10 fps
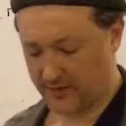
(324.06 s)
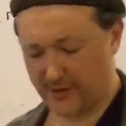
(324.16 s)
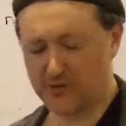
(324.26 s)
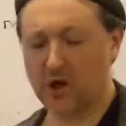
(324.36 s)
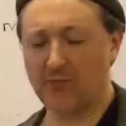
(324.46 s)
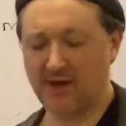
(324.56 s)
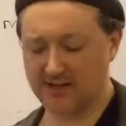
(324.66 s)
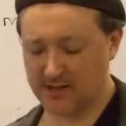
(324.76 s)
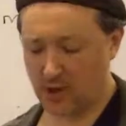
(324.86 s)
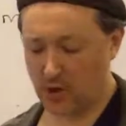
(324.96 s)
Here's our bass
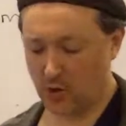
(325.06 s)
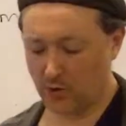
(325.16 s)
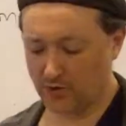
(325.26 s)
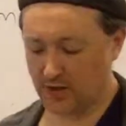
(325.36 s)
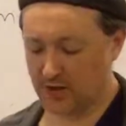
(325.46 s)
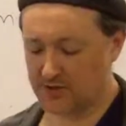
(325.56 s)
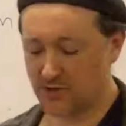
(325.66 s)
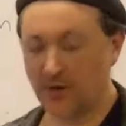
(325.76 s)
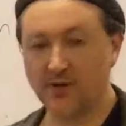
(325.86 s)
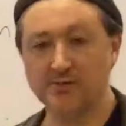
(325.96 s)
note.
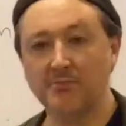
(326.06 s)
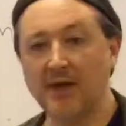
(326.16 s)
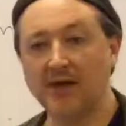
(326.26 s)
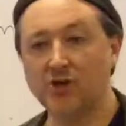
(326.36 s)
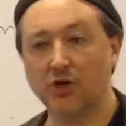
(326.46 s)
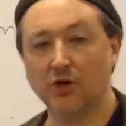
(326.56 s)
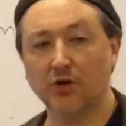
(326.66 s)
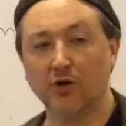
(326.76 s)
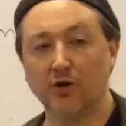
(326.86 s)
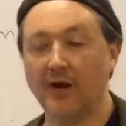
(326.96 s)
So here's
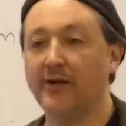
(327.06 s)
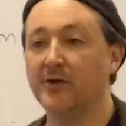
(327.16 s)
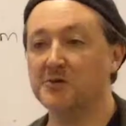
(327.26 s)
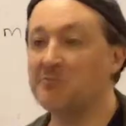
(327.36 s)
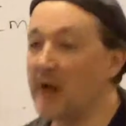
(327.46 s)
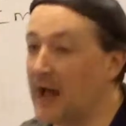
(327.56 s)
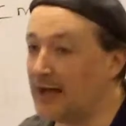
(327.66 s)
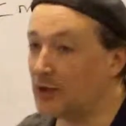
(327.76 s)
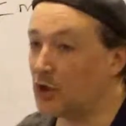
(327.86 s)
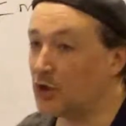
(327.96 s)
major, and here's
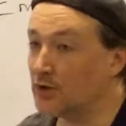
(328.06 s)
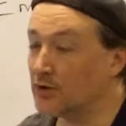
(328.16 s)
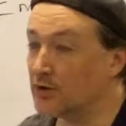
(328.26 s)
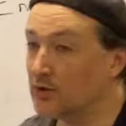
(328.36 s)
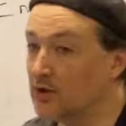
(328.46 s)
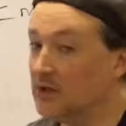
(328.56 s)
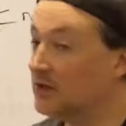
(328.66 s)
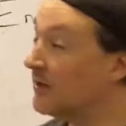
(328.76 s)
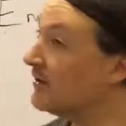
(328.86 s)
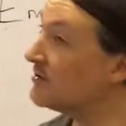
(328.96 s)
minor,
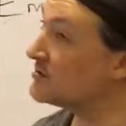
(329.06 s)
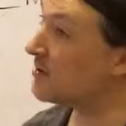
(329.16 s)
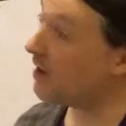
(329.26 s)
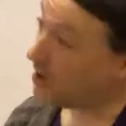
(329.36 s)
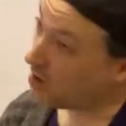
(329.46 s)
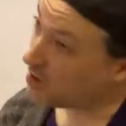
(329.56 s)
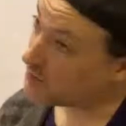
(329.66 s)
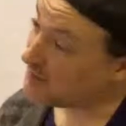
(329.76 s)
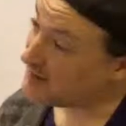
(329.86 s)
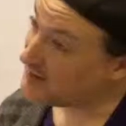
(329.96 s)
and here's
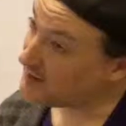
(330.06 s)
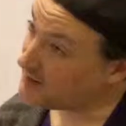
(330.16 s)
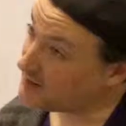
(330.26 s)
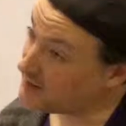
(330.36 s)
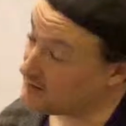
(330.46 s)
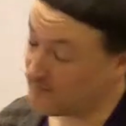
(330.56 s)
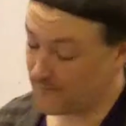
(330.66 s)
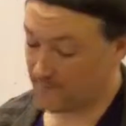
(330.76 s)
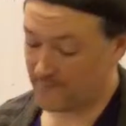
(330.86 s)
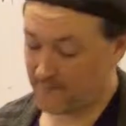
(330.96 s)
augmented,
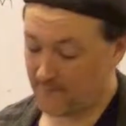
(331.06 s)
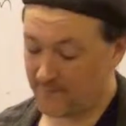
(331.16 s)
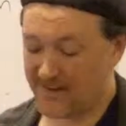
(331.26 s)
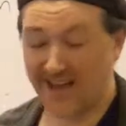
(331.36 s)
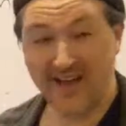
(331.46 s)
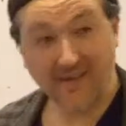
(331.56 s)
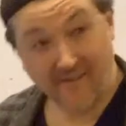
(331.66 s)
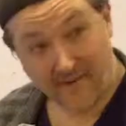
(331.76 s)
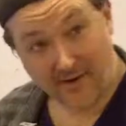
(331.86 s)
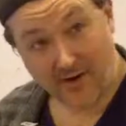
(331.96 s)

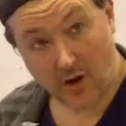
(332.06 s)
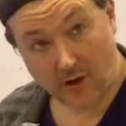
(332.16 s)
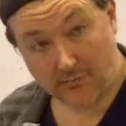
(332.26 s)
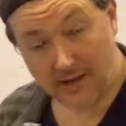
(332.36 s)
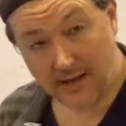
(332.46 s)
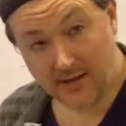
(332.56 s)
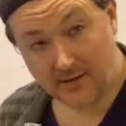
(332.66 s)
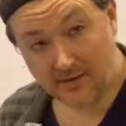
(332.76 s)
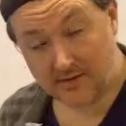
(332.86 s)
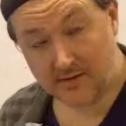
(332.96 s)
and augmented.
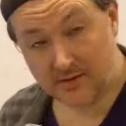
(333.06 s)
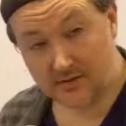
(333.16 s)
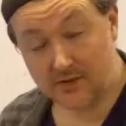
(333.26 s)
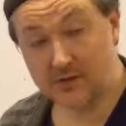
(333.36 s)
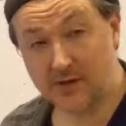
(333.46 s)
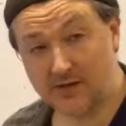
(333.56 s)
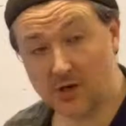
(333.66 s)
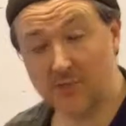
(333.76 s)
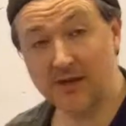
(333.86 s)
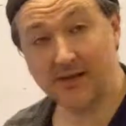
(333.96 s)
That's
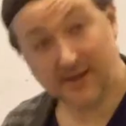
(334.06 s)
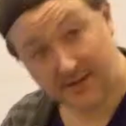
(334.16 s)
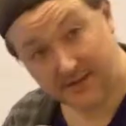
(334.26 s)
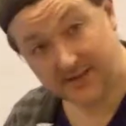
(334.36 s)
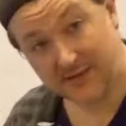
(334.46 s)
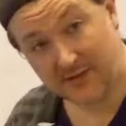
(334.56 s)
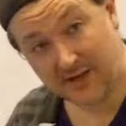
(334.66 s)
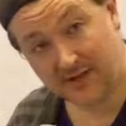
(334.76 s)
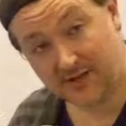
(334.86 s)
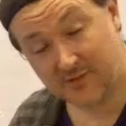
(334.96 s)
augmented. This is
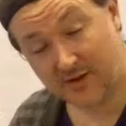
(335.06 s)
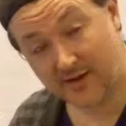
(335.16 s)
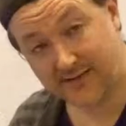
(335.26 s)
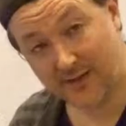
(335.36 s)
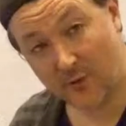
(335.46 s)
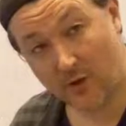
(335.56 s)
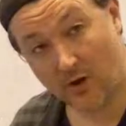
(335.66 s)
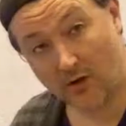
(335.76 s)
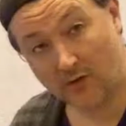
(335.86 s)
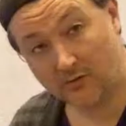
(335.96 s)
diminished. I'm sorry, I said it
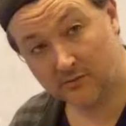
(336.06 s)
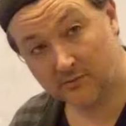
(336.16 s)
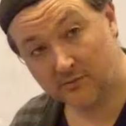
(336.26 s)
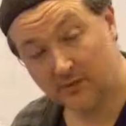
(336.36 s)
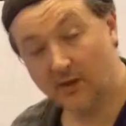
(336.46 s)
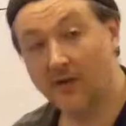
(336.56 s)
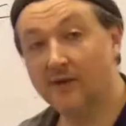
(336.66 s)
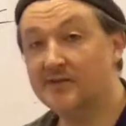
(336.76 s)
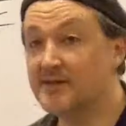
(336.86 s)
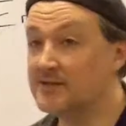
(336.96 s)
wrong.
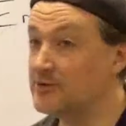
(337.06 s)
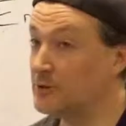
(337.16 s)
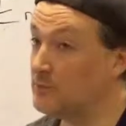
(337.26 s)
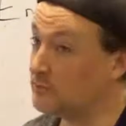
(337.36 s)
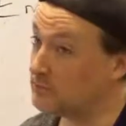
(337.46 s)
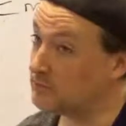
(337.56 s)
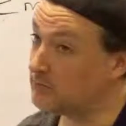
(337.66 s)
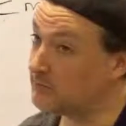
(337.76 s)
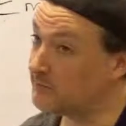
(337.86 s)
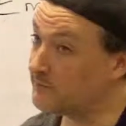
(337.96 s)
sus2,
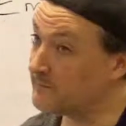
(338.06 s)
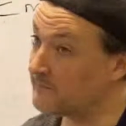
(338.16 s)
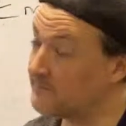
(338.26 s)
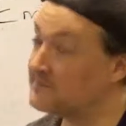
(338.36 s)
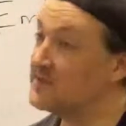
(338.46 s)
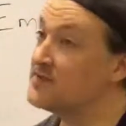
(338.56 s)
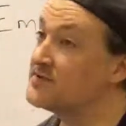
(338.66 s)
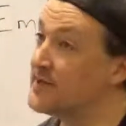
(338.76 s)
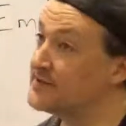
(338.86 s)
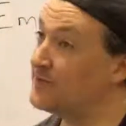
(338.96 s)

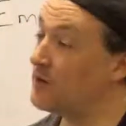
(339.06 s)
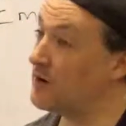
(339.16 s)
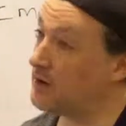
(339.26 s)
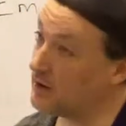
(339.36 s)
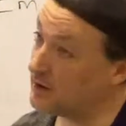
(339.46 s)
sus4.